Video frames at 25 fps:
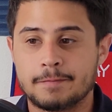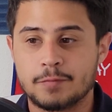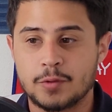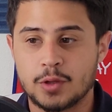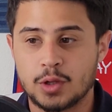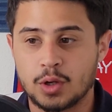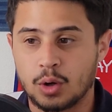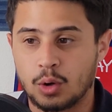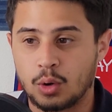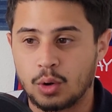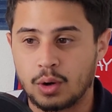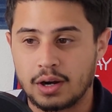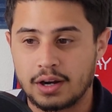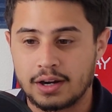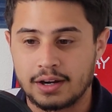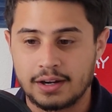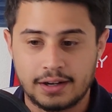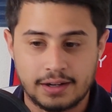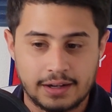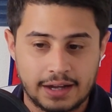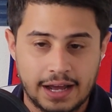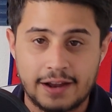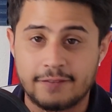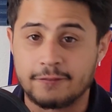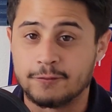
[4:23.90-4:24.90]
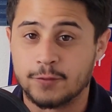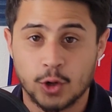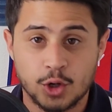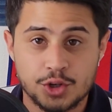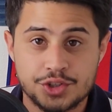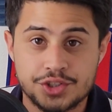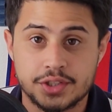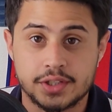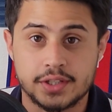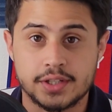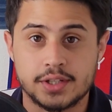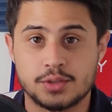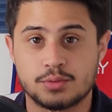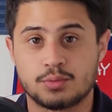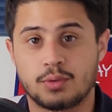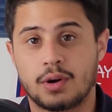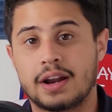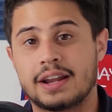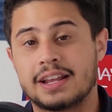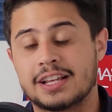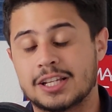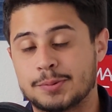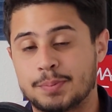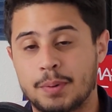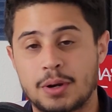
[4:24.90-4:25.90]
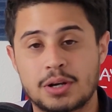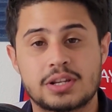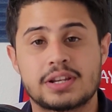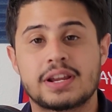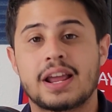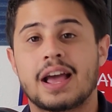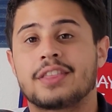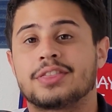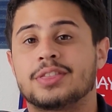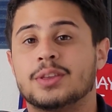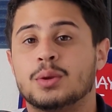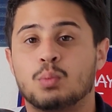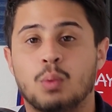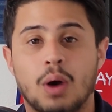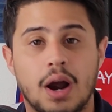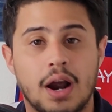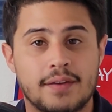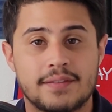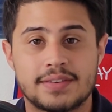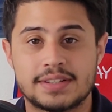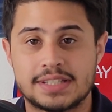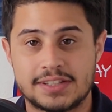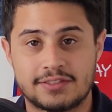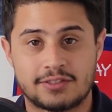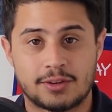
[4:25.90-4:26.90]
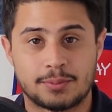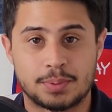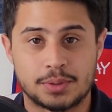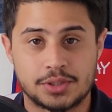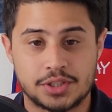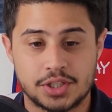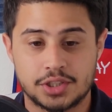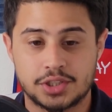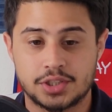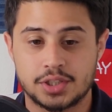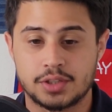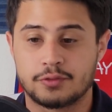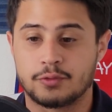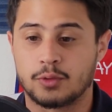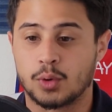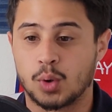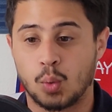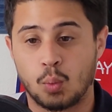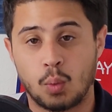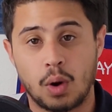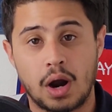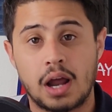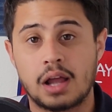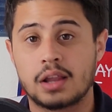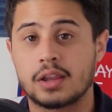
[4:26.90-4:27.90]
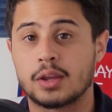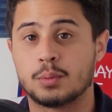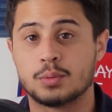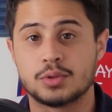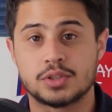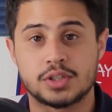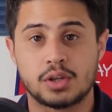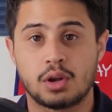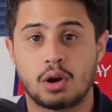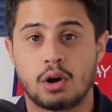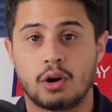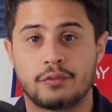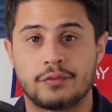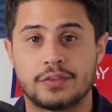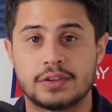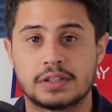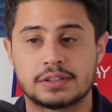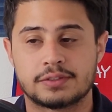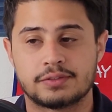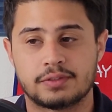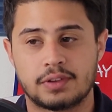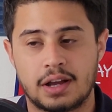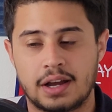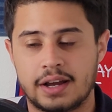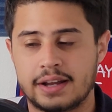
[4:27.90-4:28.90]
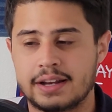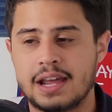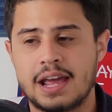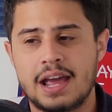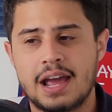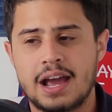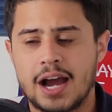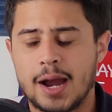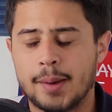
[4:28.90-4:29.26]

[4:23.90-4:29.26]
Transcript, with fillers: you know uh, adversities, right? Especially at the wide receiver position. For a while, it was the offensive line.